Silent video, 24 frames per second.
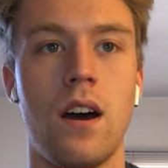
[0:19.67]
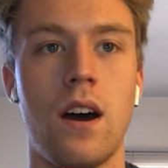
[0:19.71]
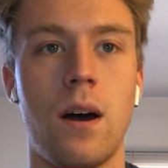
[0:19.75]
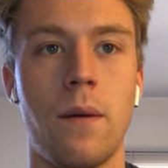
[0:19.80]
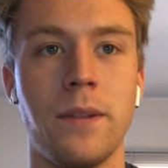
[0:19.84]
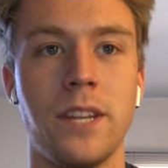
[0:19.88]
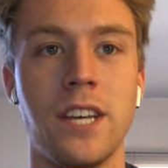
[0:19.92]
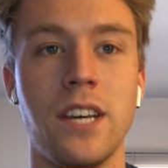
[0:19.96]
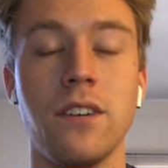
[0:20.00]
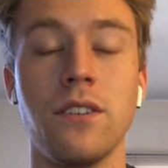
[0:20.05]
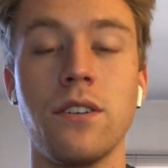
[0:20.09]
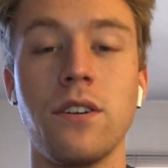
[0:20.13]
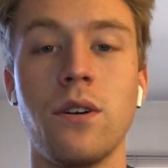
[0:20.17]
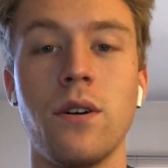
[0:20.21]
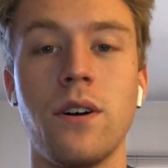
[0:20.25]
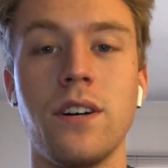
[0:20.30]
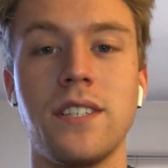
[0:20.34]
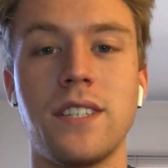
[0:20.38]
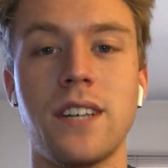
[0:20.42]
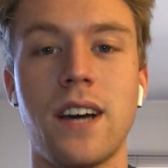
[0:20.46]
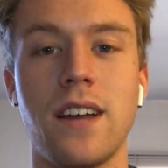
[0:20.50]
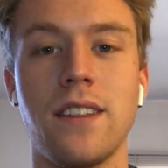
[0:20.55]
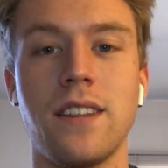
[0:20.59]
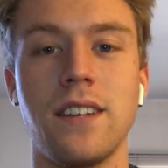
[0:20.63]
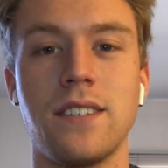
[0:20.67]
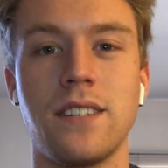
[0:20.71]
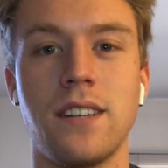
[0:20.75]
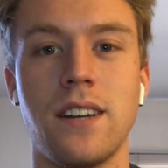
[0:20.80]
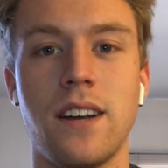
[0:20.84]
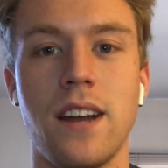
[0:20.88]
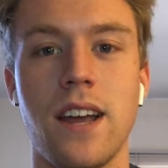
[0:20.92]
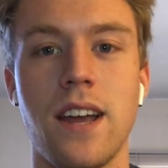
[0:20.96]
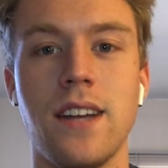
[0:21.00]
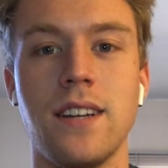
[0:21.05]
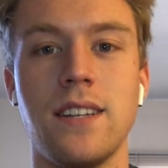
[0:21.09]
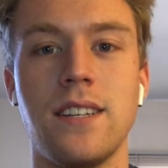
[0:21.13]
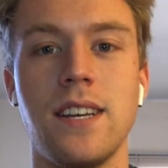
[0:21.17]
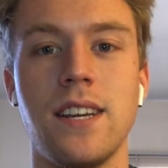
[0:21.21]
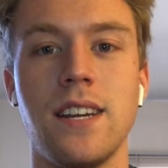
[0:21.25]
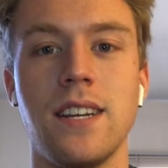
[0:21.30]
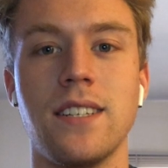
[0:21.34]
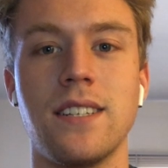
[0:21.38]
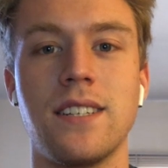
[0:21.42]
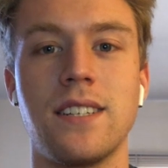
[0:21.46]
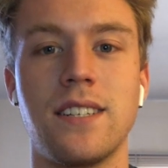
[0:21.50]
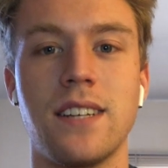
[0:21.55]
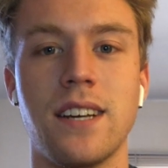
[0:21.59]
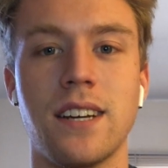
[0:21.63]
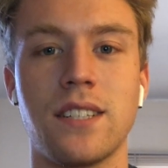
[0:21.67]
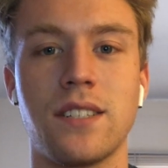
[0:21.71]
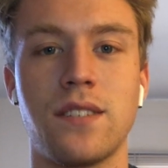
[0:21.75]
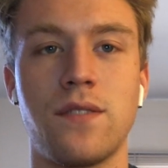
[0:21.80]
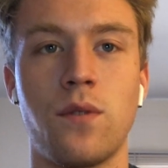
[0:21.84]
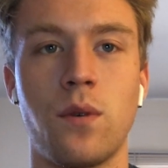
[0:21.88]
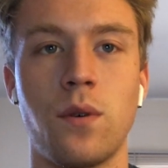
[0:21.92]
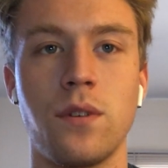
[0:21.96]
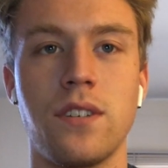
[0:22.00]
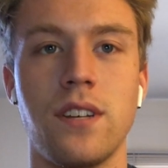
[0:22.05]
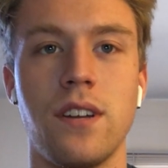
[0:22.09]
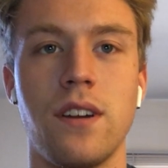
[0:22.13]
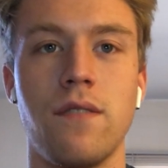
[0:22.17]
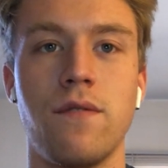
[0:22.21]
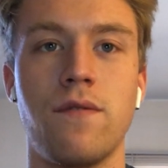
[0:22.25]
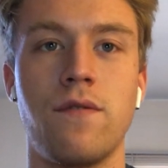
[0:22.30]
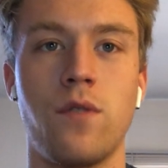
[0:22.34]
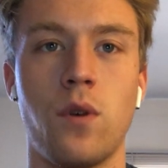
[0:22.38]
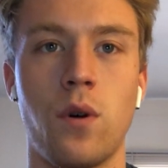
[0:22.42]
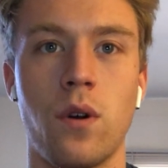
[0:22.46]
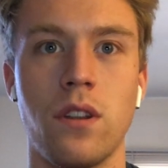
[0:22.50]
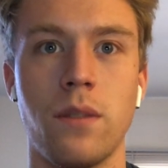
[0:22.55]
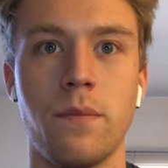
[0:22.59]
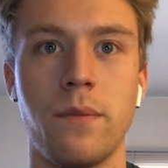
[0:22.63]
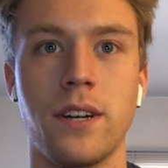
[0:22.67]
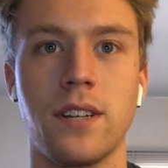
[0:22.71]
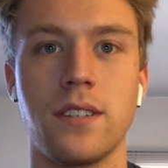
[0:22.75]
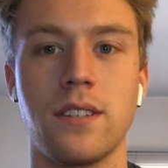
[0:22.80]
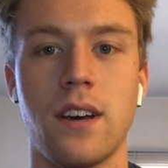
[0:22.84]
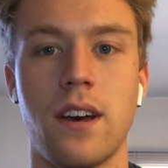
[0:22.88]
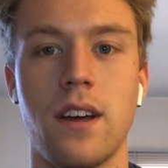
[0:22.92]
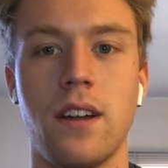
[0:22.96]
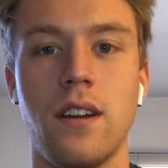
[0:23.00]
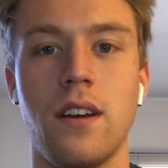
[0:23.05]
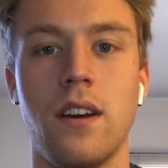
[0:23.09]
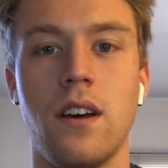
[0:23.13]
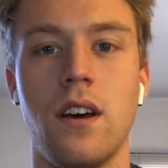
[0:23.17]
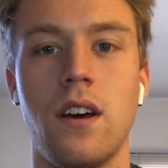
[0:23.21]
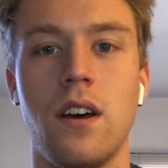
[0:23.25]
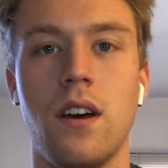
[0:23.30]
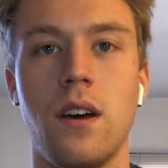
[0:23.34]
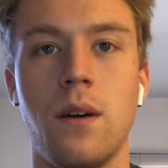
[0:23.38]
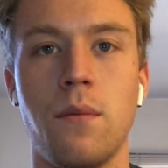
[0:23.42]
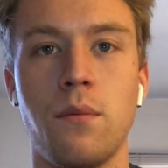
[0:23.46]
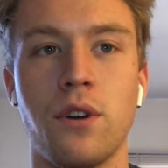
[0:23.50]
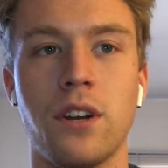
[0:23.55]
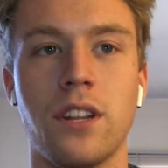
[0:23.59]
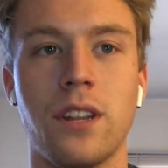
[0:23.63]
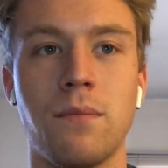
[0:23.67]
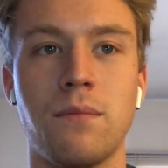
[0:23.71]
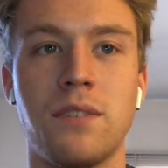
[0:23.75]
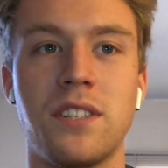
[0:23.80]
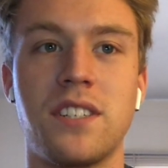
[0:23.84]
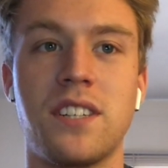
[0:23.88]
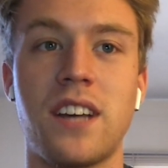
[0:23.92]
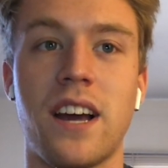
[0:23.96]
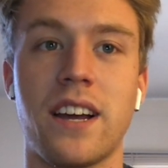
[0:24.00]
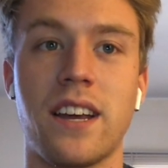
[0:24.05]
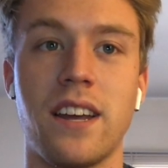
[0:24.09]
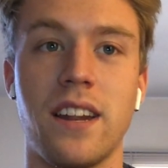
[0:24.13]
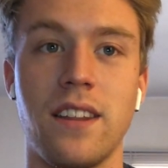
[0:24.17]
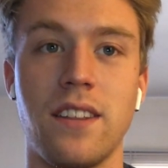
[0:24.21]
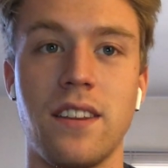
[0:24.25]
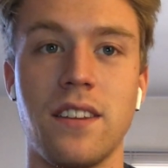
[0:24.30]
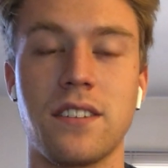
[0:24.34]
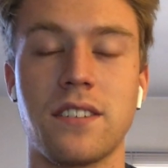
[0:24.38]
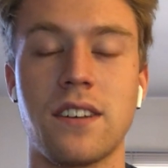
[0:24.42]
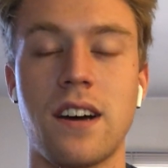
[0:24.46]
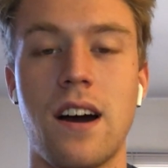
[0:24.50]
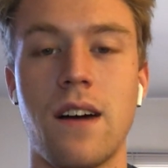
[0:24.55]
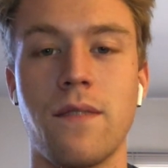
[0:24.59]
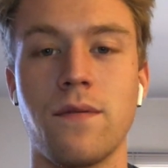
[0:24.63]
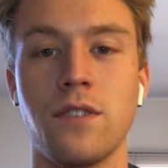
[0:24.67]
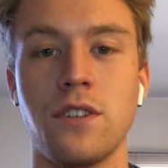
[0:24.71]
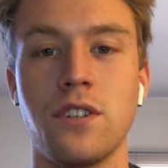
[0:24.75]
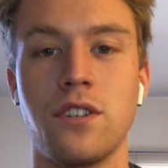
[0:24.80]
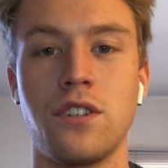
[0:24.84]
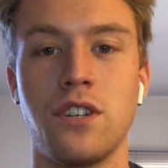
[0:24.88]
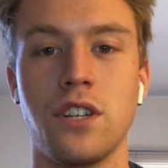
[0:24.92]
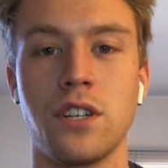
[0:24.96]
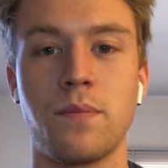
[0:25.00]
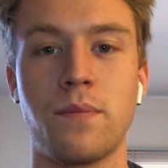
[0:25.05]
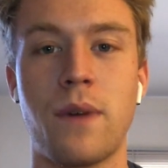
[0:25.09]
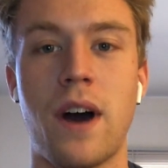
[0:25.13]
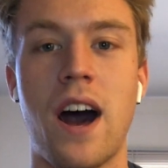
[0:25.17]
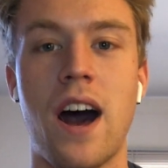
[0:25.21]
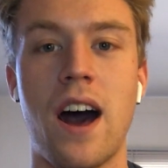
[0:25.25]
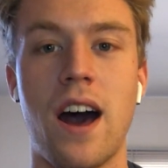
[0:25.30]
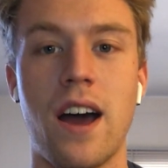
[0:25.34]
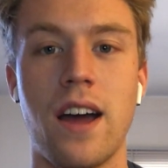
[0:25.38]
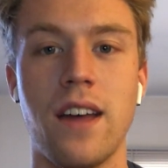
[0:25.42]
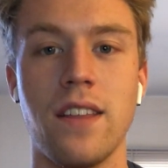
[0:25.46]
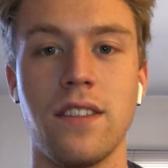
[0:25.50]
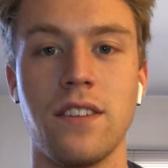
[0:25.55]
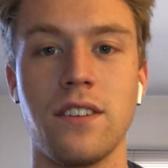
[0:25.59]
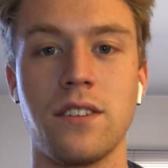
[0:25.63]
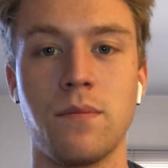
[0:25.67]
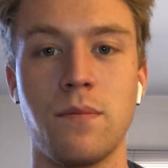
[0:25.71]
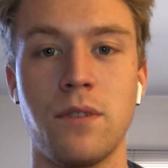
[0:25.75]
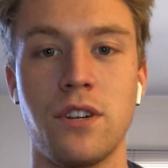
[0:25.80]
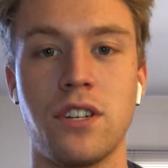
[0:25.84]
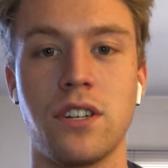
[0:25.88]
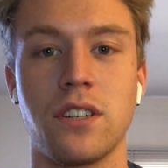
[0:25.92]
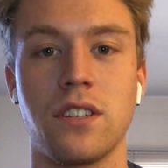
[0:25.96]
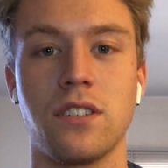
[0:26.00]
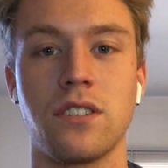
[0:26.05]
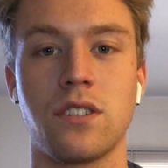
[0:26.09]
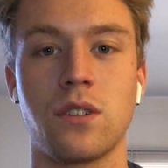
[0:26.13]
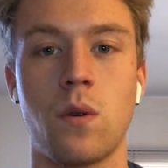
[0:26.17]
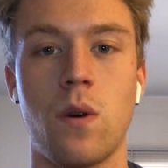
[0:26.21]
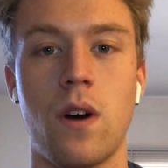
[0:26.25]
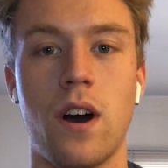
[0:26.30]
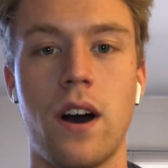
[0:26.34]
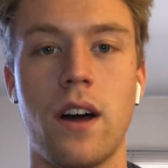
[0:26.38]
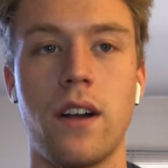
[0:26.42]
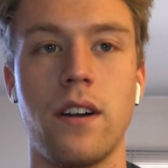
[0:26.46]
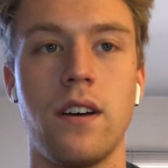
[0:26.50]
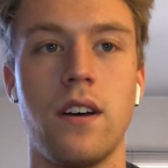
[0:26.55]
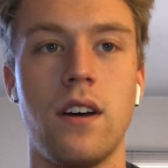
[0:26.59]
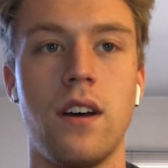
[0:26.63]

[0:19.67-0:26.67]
On the Illinois side, they sit at 18-6, 14-4 in the Big Ten, putting them second in this conference, just behind this Michigan squad.